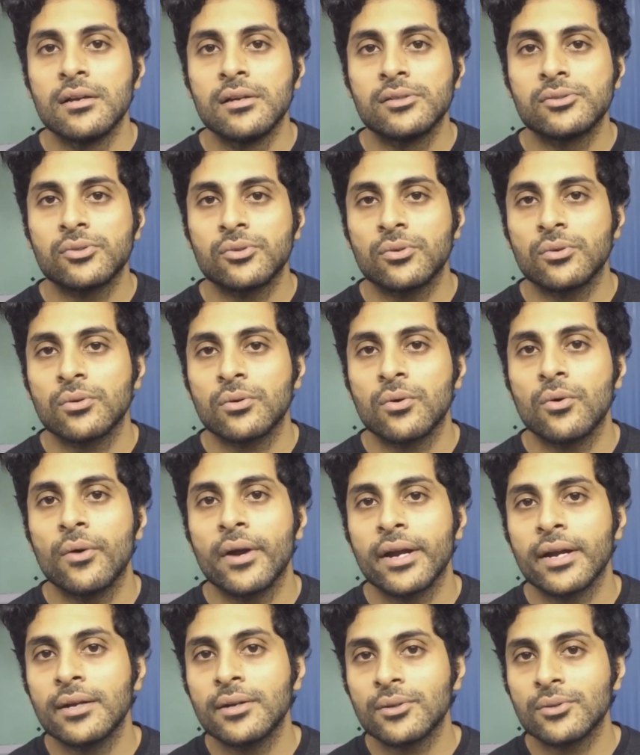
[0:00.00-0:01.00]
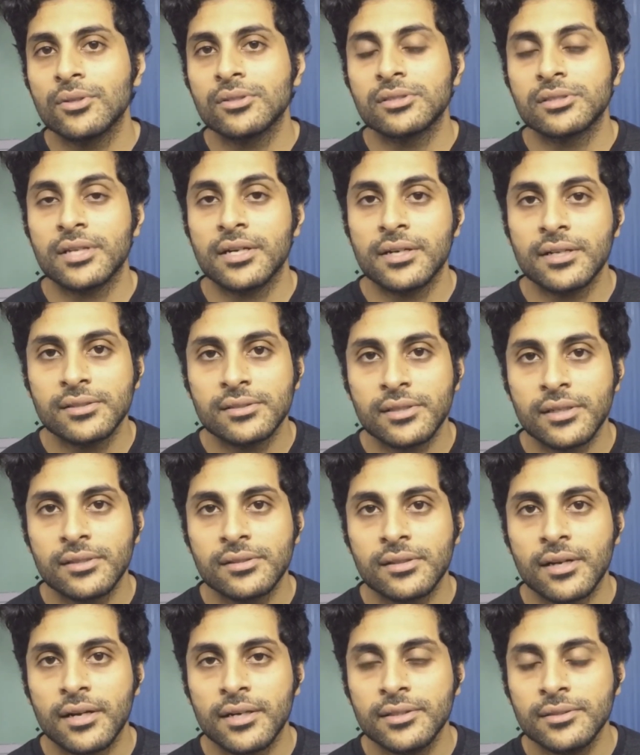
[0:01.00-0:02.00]
So going into the
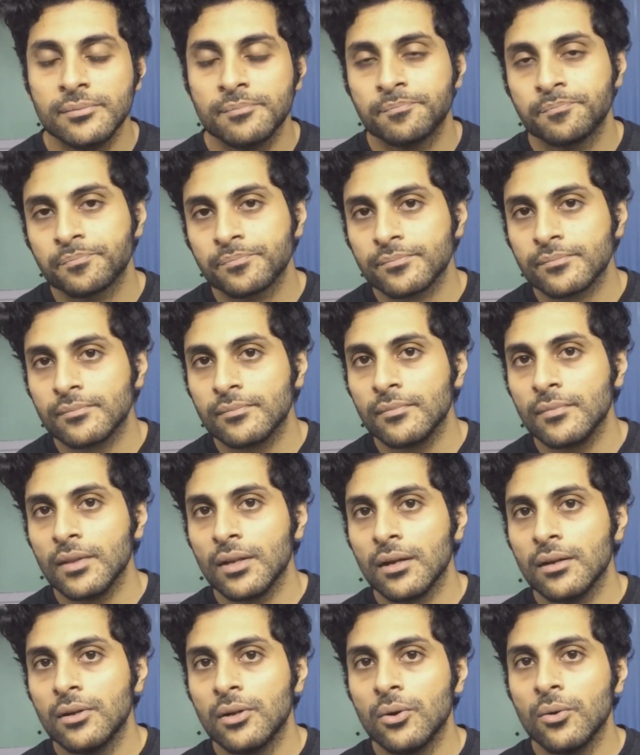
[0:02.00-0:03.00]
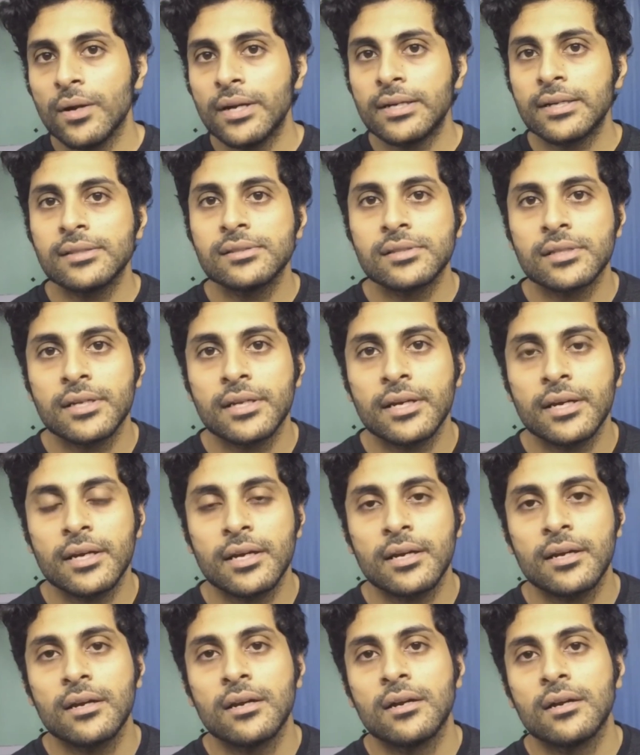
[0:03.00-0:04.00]
statistics, guys, low
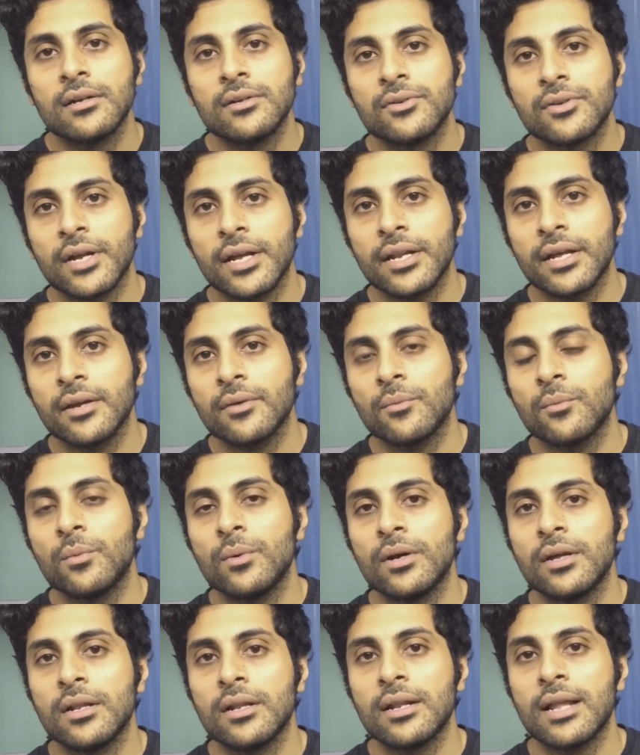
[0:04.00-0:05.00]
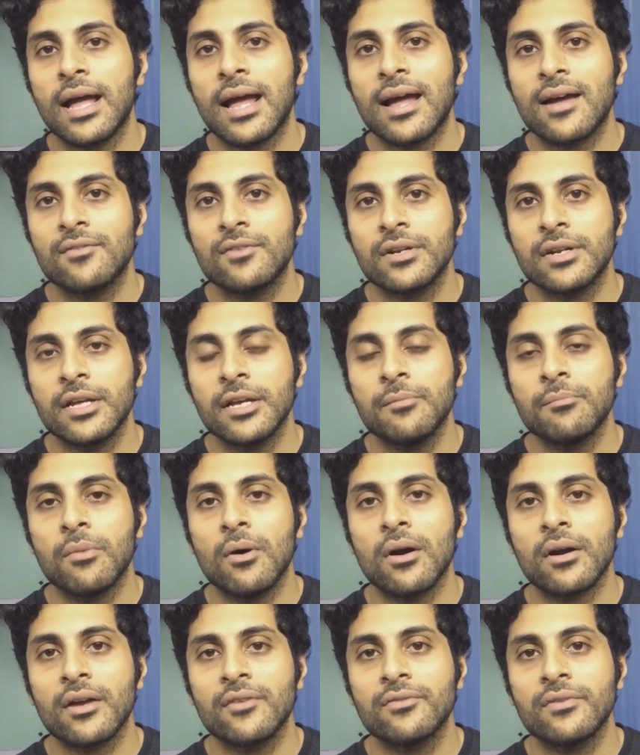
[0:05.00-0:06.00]
intensity training will have an
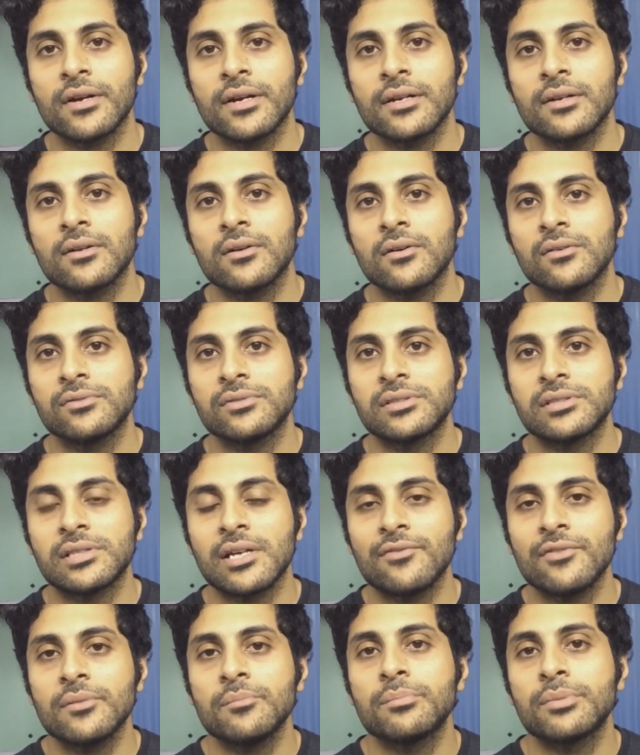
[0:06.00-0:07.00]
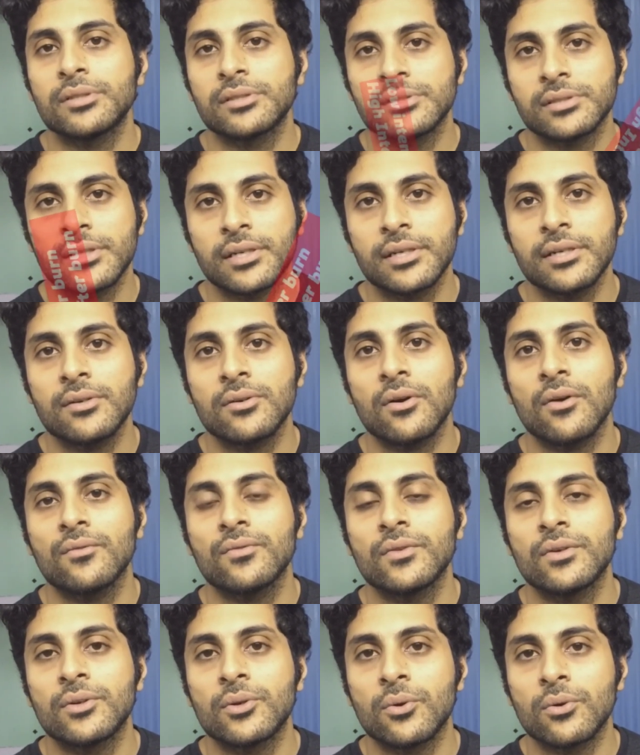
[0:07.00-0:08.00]
EPOC effect of 7%
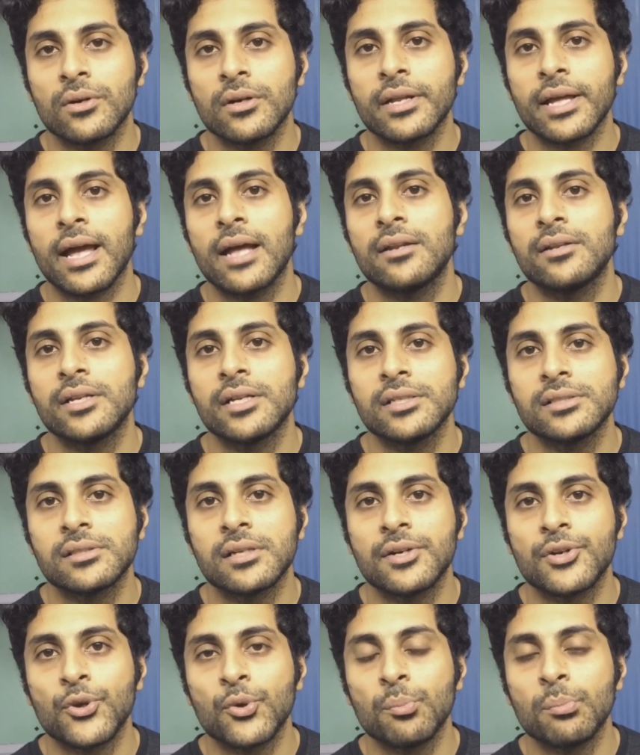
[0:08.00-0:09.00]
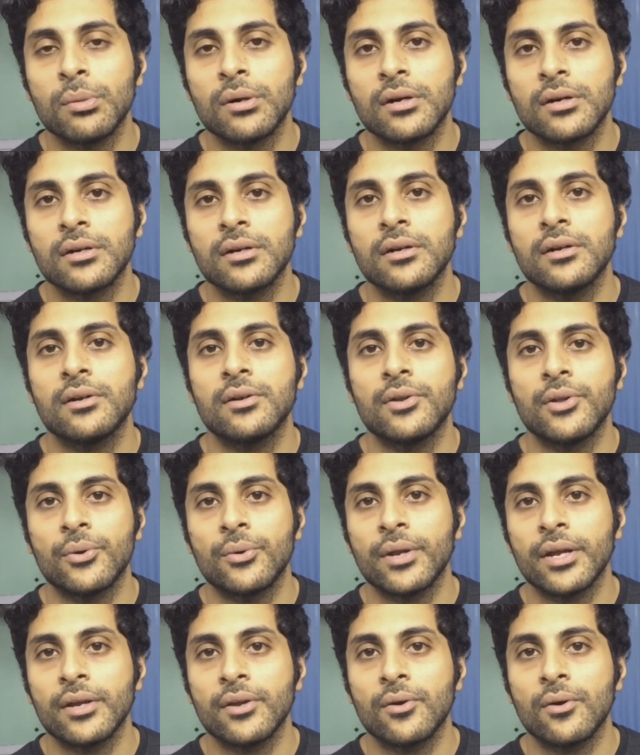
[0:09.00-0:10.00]
of the total calories that you burn
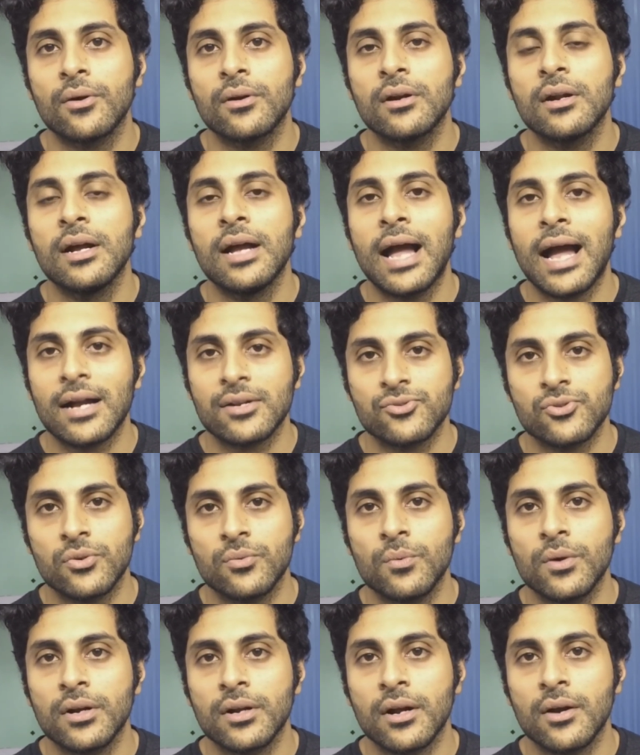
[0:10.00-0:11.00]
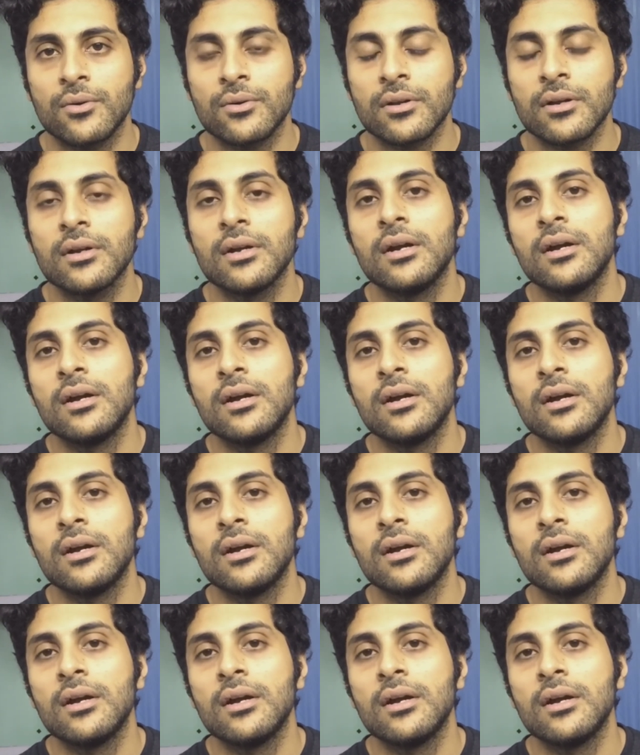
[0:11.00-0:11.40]
during your actual workout,